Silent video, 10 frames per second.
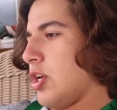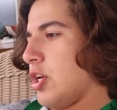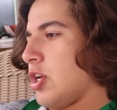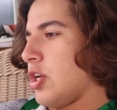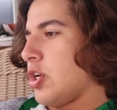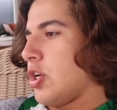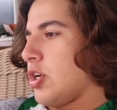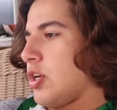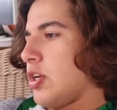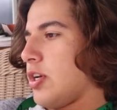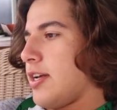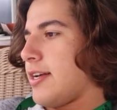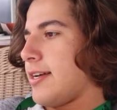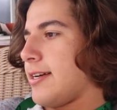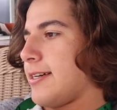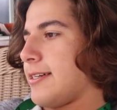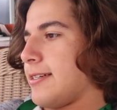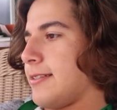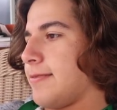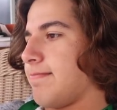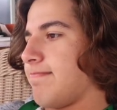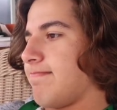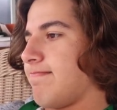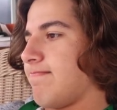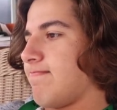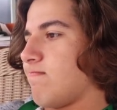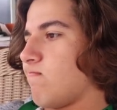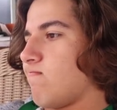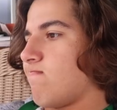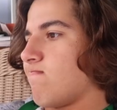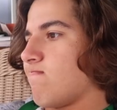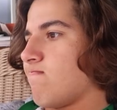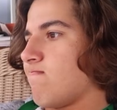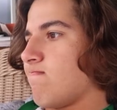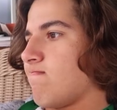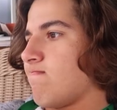Nobody speaks.